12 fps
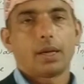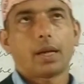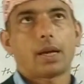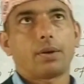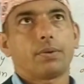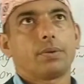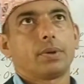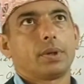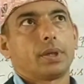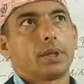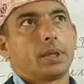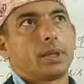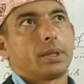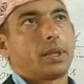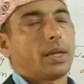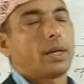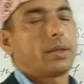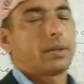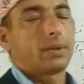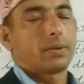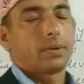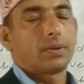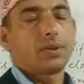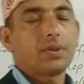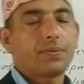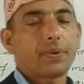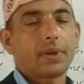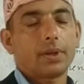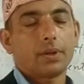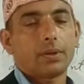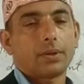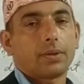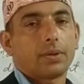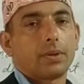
Now there are different